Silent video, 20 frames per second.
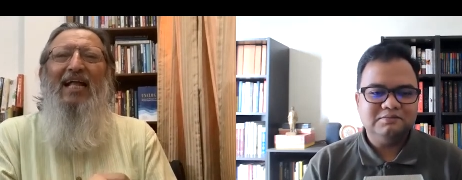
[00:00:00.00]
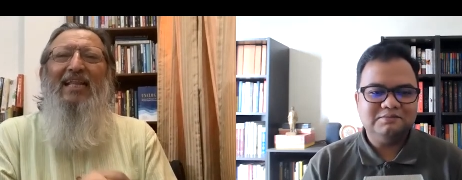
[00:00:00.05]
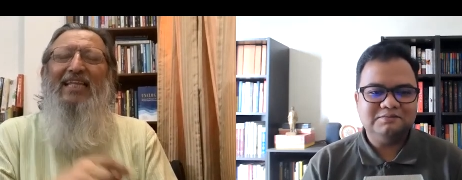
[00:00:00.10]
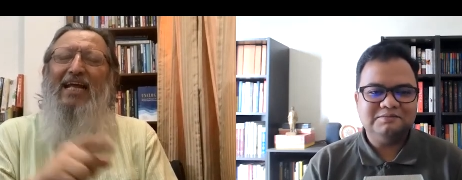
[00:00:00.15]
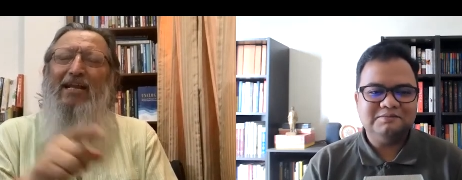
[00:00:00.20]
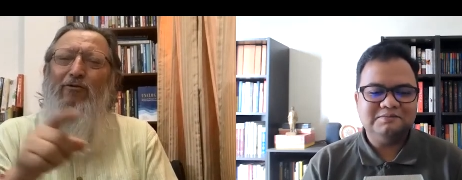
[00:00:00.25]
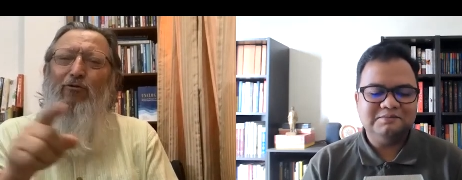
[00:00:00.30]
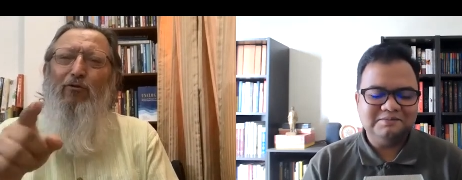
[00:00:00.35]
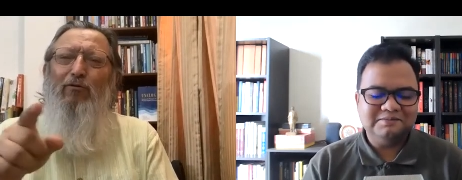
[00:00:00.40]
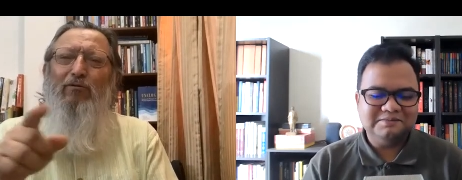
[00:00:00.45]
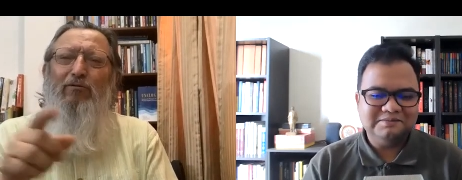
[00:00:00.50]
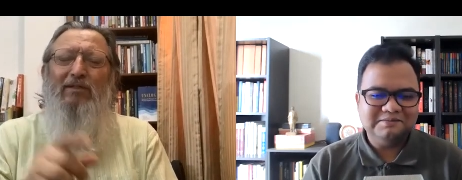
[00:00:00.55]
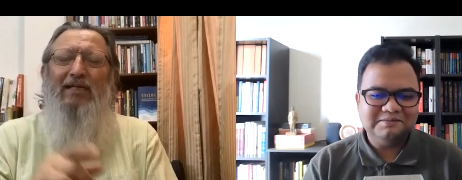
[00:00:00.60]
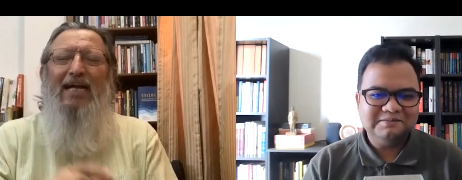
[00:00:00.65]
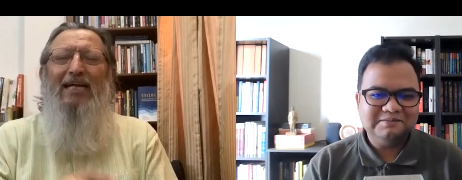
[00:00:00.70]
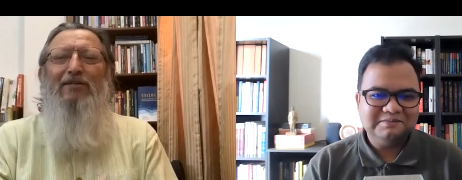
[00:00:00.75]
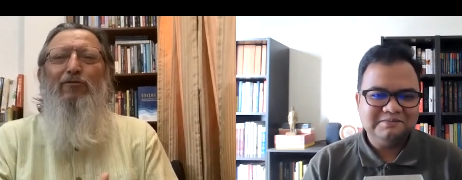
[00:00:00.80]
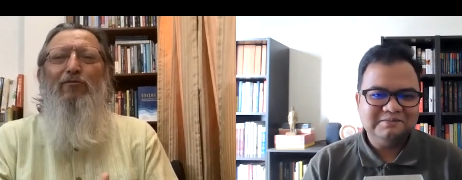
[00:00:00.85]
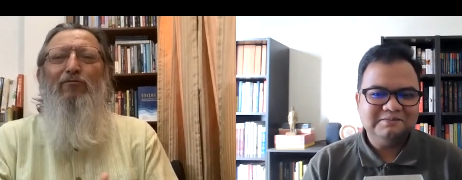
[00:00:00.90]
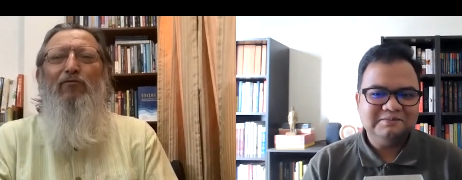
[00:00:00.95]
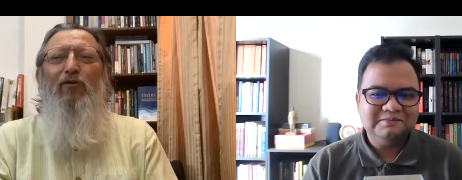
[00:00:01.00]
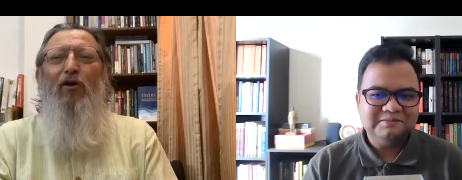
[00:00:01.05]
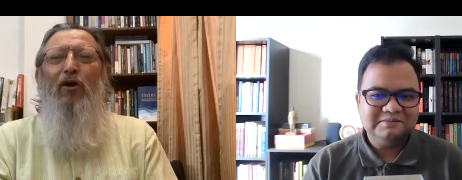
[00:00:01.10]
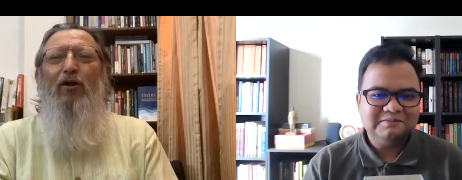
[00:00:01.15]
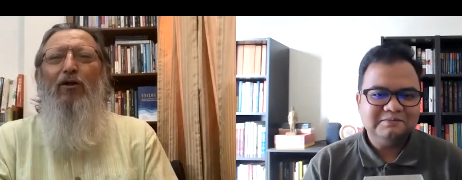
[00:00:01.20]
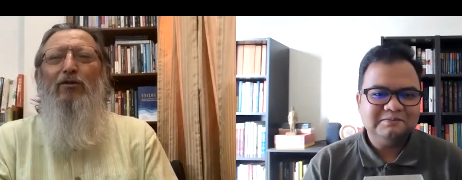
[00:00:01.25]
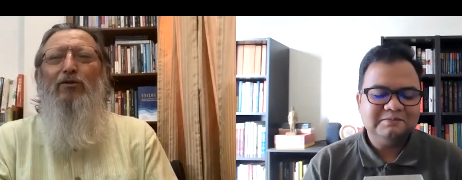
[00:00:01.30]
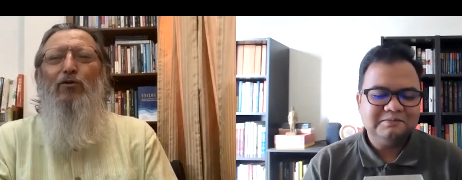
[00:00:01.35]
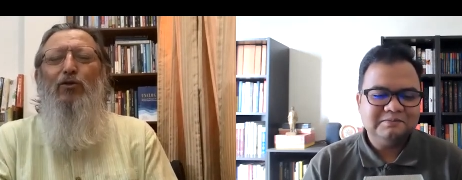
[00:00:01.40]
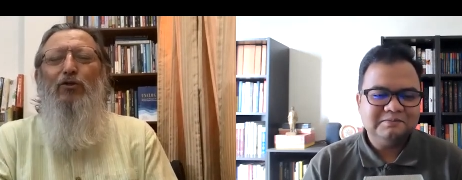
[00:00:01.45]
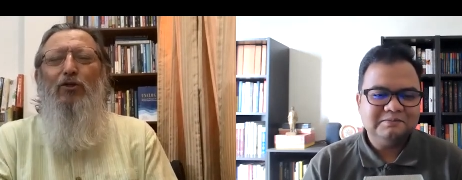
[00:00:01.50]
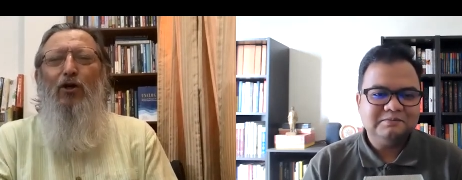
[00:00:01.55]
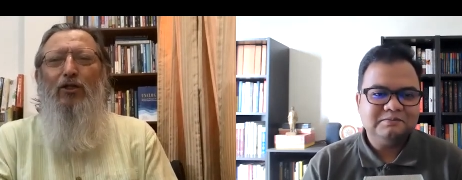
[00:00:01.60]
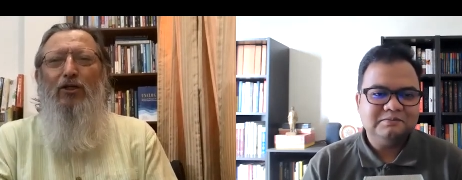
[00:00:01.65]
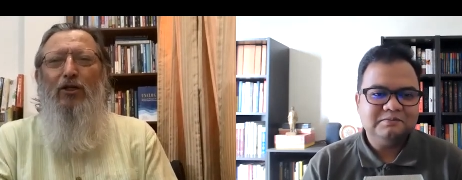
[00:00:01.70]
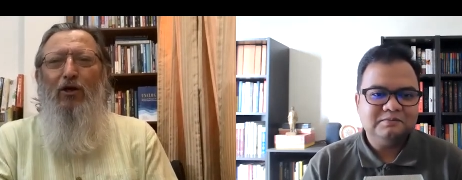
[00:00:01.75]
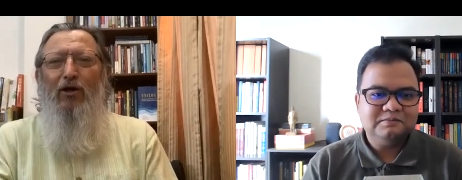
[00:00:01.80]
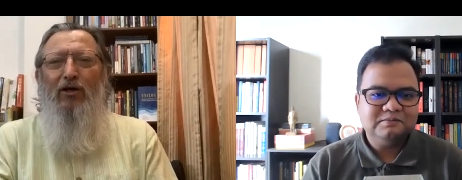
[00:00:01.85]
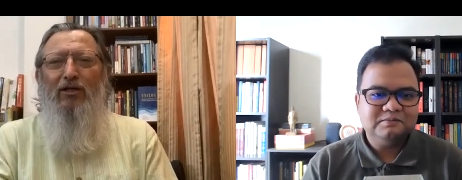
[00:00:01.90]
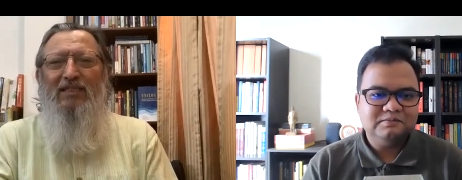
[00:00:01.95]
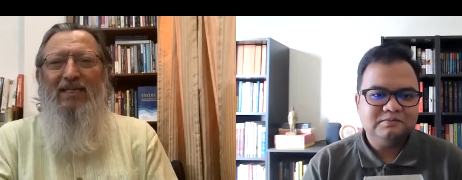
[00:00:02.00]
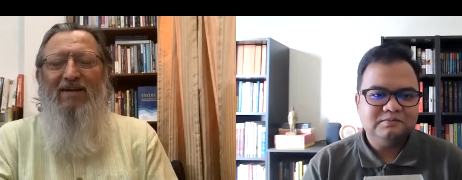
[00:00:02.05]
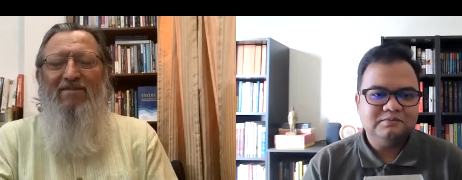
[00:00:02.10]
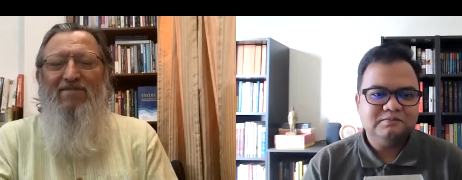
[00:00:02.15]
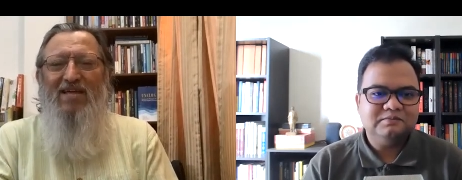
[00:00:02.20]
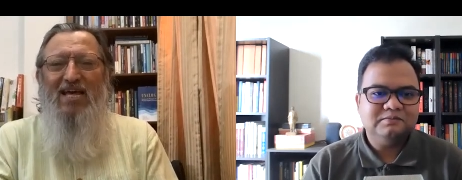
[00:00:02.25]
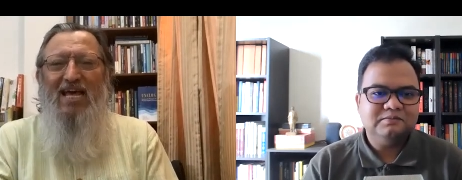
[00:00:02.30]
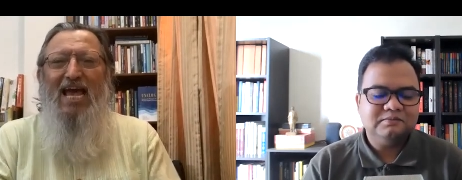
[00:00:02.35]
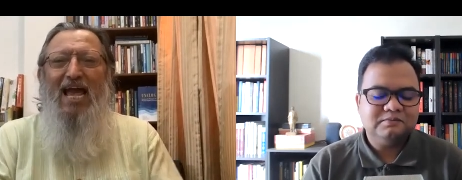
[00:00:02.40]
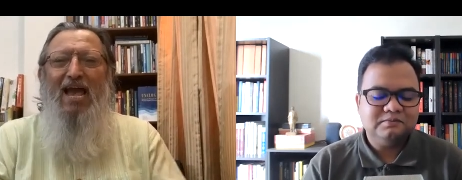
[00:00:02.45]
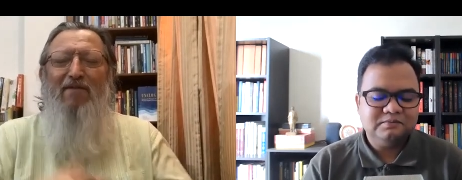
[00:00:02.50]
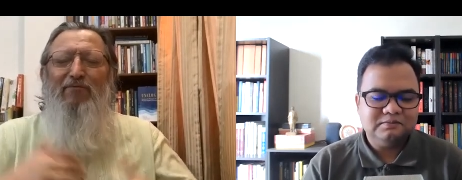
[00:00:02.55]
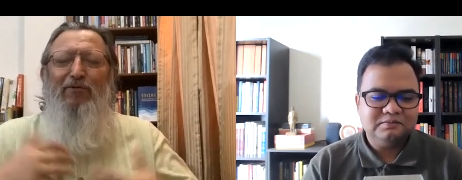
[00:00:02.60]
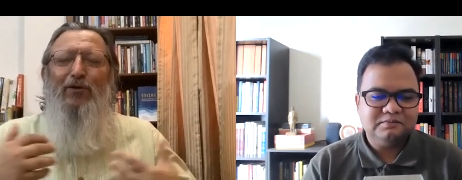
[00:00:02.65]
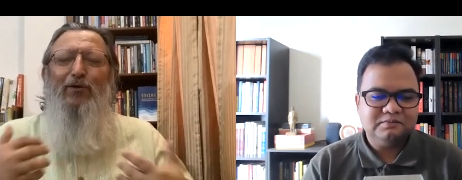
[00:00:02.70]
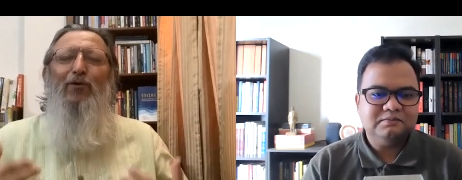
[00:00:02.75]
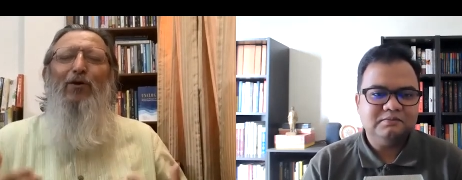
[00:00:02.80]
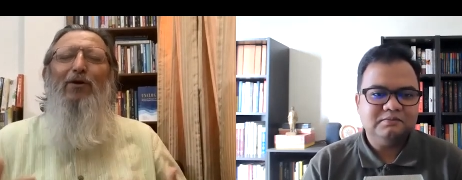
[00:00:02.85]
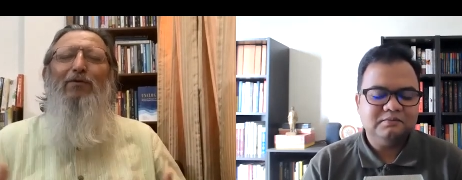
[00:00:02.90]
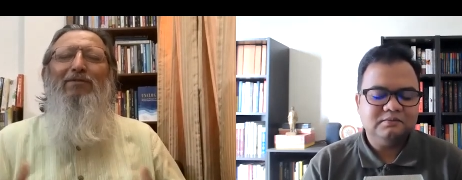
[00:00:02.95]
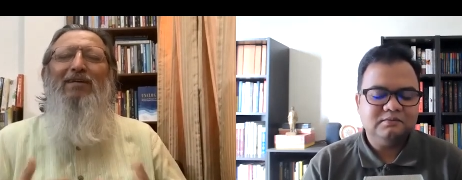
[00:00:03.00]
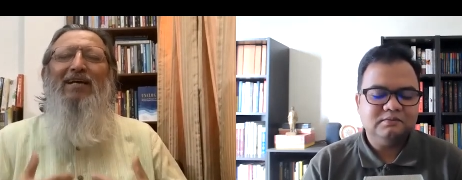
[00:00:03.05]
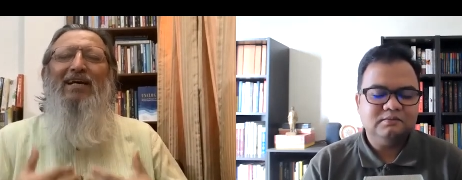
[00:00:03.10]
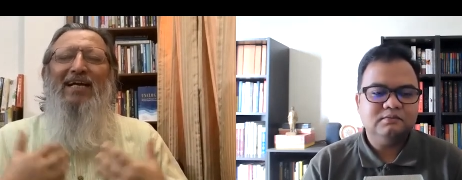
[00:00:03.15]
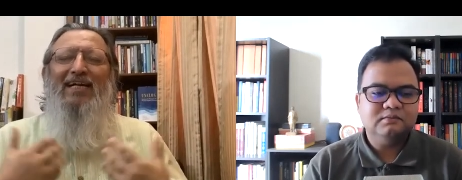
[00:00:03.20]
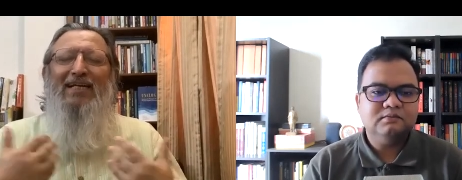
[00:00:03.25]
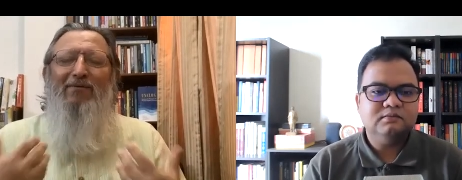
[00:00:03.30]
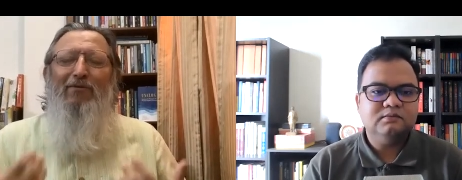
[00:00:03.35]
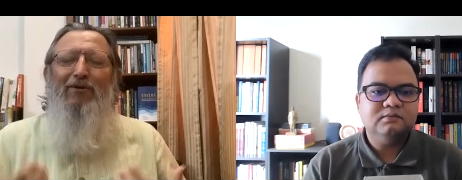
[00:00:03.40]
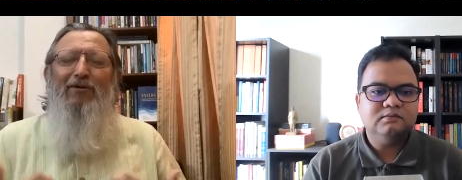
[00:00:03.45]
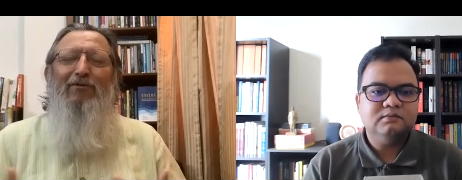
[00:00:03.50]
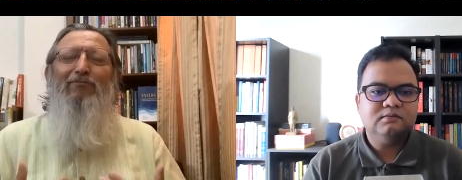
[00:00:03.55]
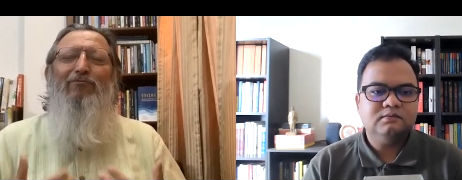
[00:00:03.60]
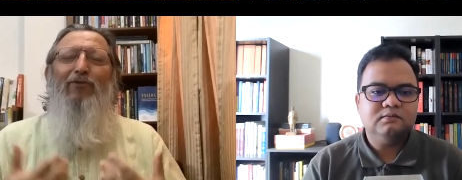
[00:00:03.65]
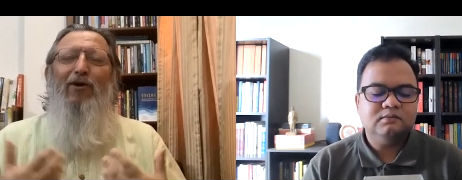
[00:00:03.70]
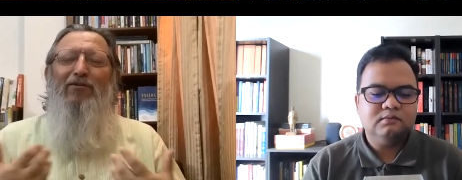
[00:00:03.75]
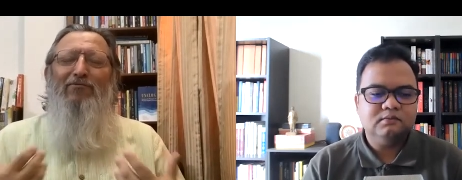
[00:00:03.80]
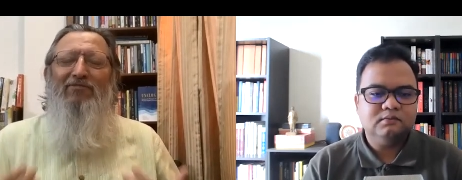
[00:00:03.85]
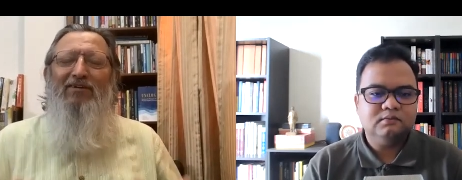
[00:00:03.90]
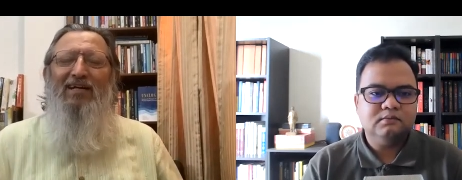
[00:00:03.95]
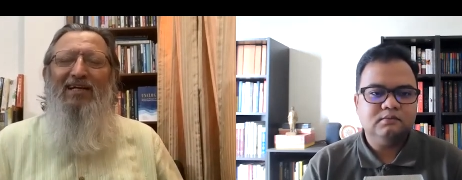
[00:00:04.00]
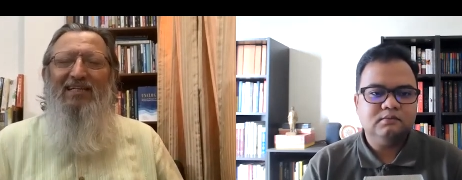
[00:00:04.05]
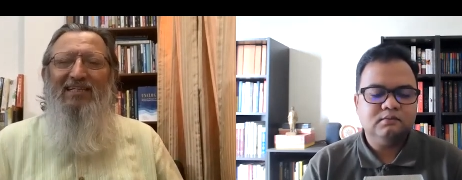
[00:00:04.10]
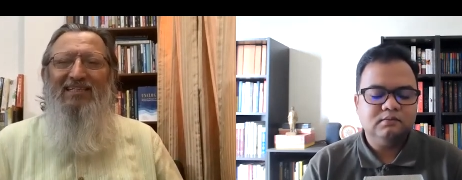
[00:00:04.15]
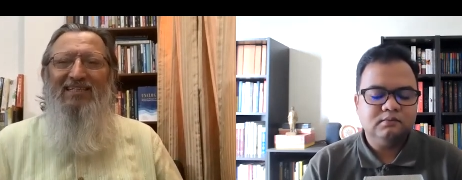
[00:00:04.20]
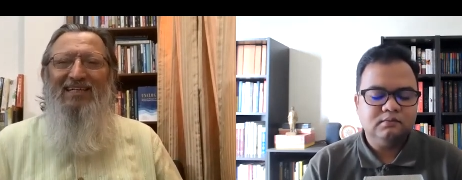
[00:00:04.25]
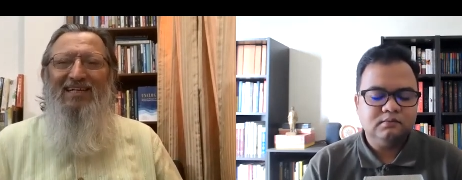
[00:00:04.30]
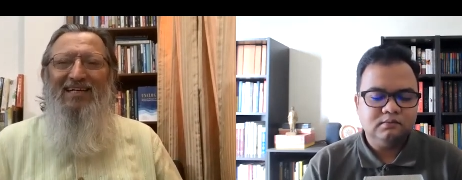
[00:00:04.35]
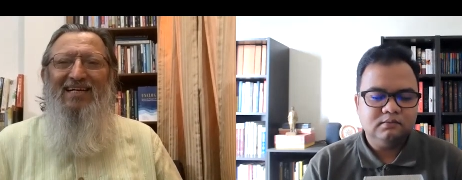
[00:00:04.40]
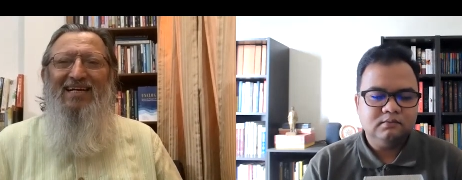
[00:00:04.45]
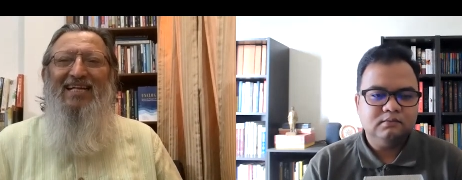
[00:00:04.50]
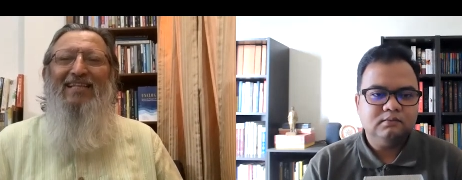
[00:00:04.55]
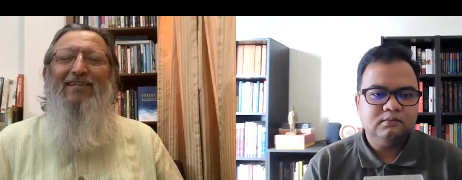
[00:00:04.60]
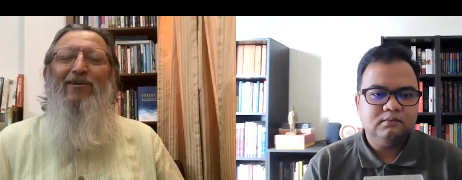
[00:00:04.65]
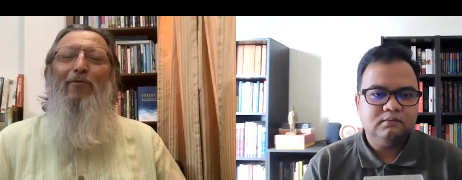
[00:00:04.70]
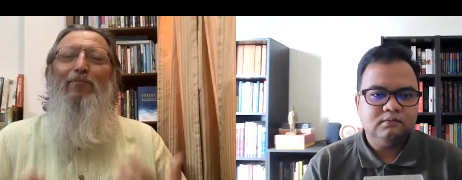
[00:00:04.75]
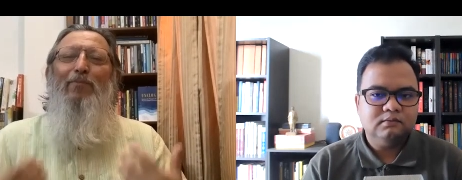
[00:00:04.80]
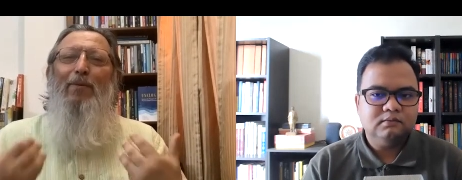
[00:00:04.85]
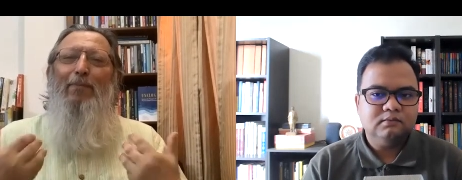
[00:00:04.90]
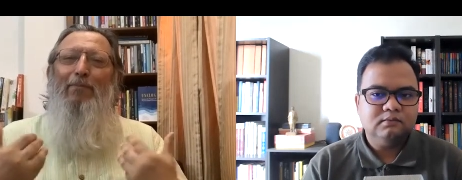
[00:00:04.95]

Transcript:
Speaker 1: then you tend to fall on social orthodoxy. If you do it with a great amount of confidence, you are